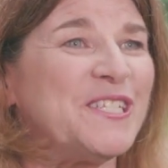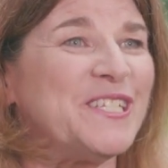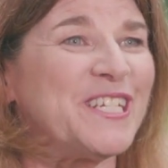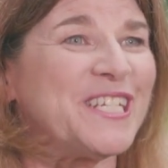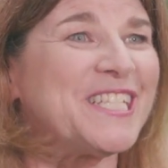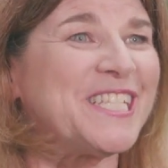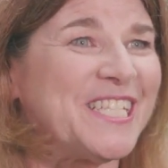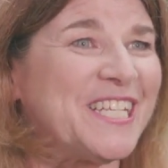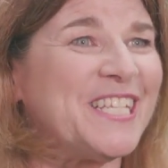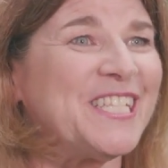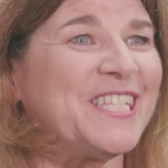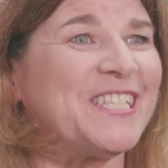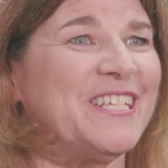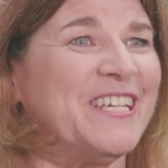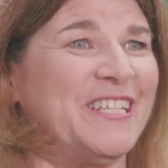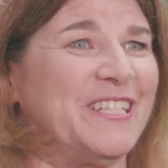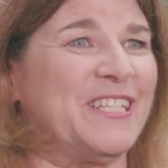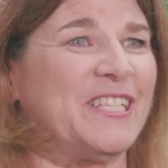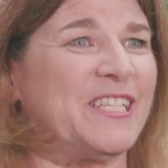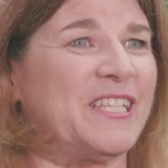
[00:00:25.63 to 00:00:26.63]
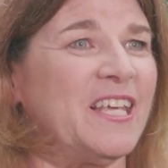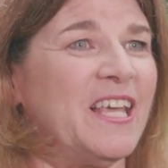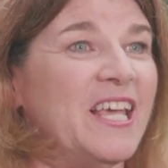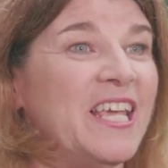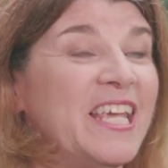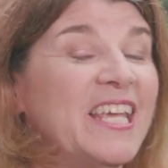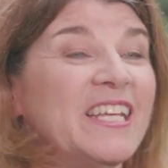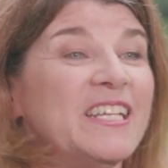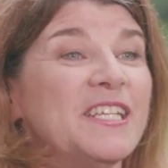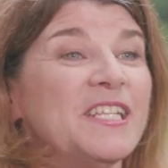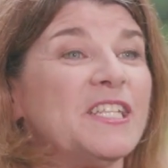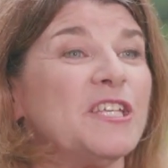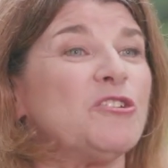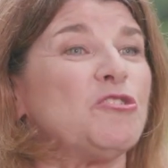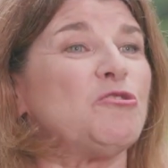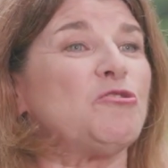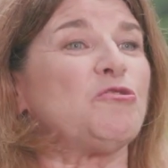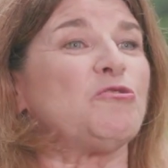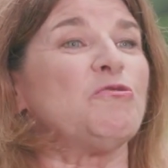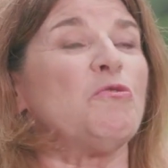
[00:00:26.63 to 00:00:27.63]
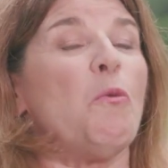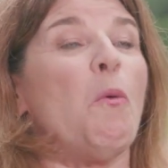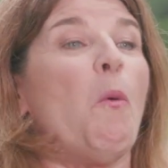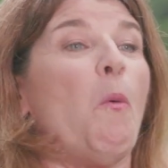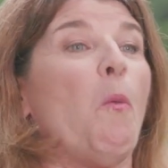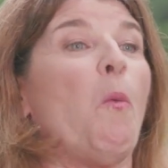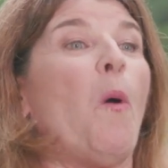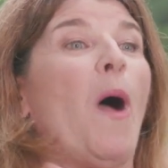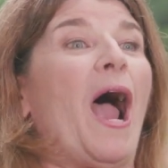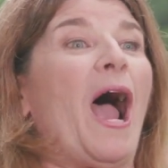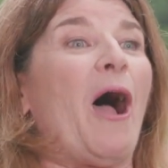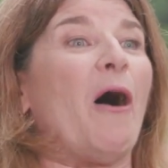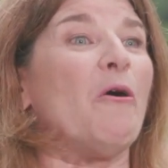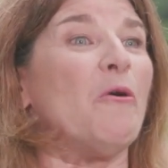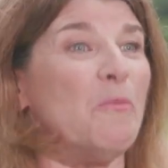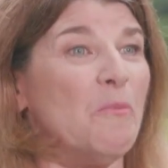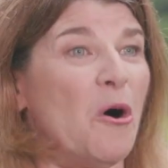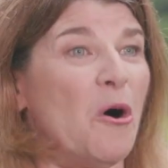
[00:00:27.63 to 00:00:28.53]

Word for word: in existence. It is a true wow